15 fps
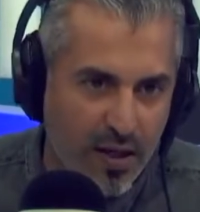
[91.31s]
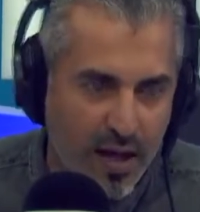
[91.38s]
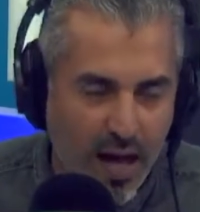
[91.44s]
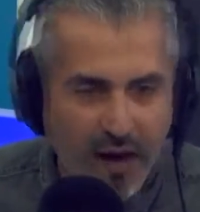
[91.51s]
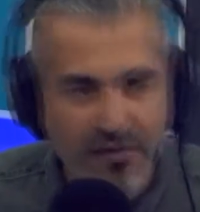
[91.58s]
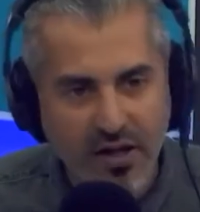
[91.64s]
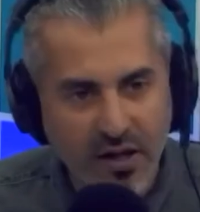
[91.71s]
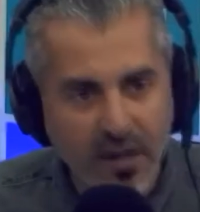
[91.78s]

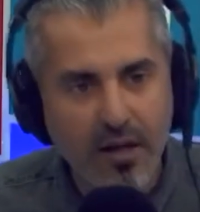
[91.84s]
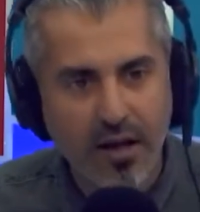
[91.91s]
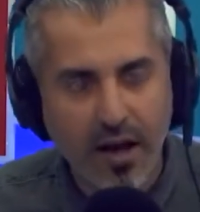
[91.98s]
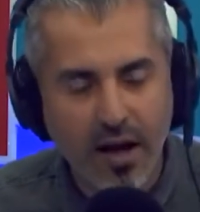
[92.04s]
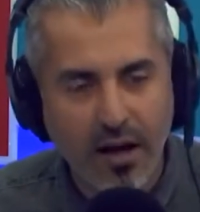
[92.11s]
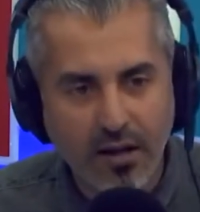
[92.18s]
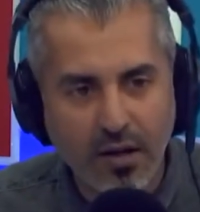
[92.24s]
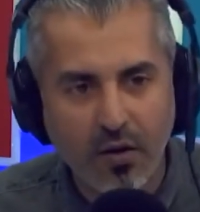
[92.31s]
Having
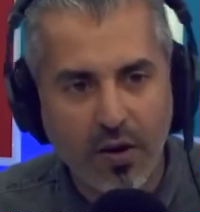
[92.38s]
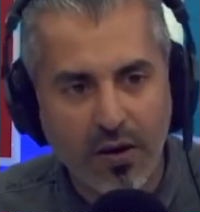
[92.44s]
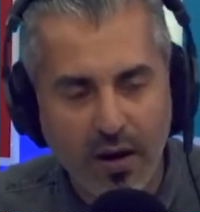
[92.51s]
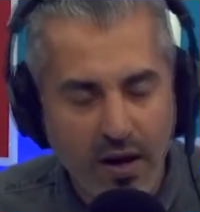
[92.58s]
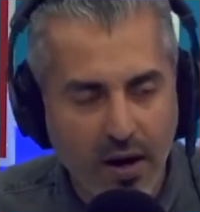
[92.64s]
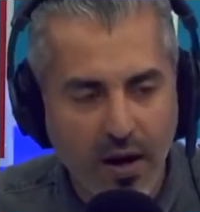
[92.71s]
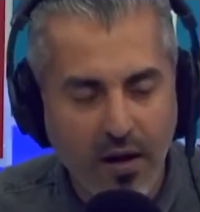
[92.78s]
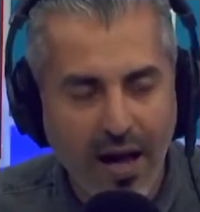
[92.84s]
a
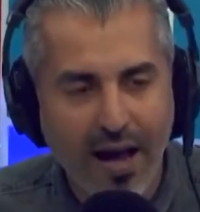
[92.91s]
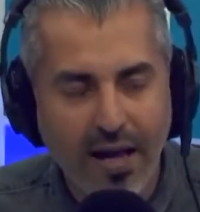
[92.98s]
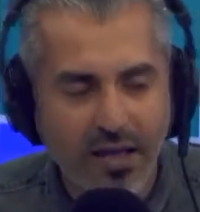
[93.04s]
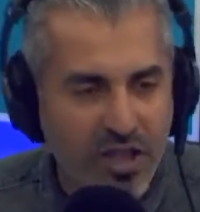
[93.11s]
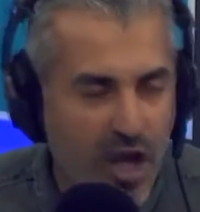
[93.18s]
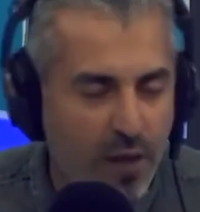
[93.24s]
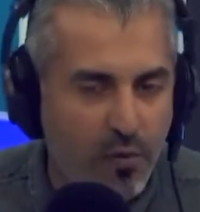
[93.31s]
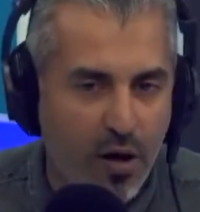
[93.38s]

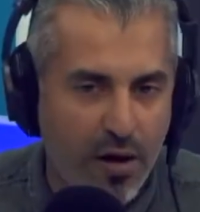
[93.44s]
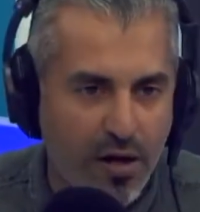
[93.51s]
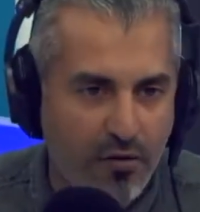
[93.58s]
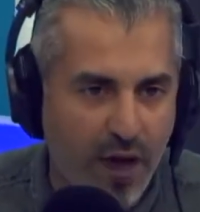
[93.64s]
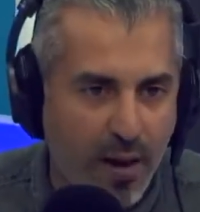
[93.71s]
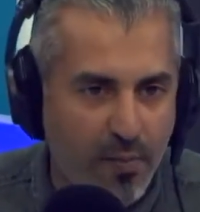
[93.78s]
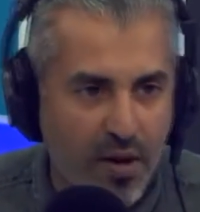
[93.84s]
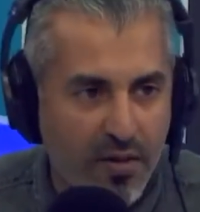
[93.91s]
hijab wearing
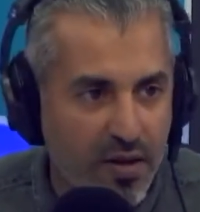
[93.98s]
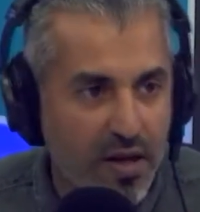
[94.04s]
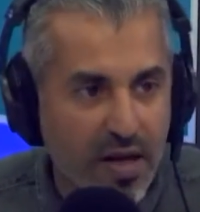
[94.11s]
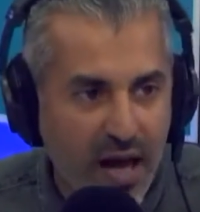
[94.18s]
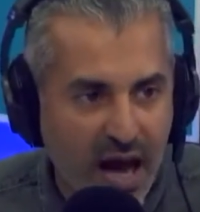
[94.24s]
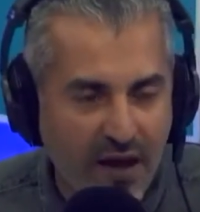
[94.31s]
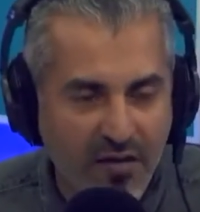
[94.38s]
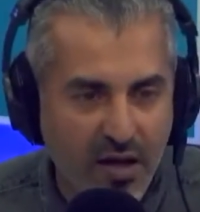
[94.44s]
grandmother,
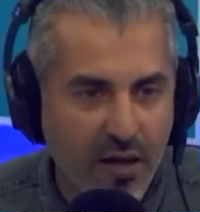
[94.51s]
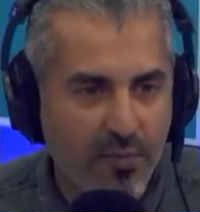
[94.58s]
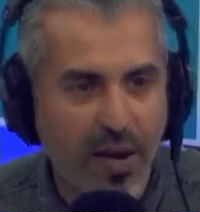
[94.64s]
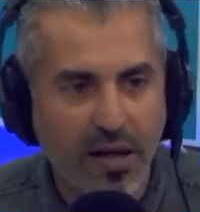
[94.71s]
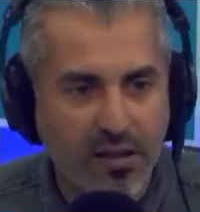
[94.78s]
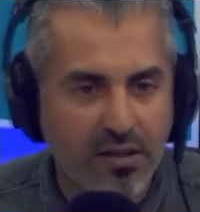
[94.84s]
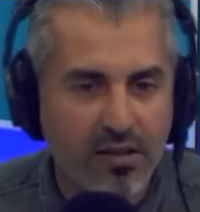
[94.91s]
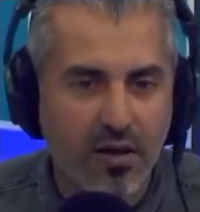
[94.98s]
having a
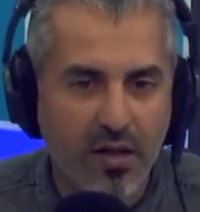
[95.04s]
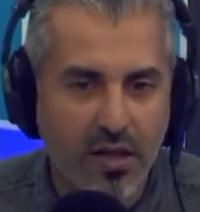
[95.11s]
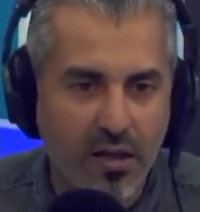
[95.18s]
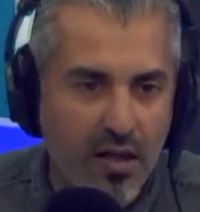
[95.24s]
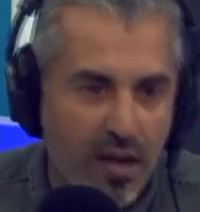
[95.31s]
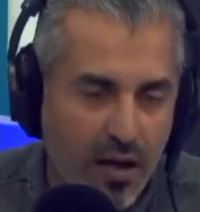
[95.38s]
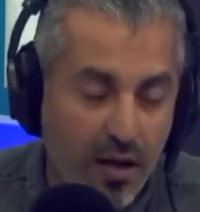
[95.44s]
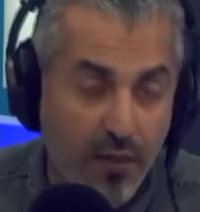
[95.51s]
Pakistani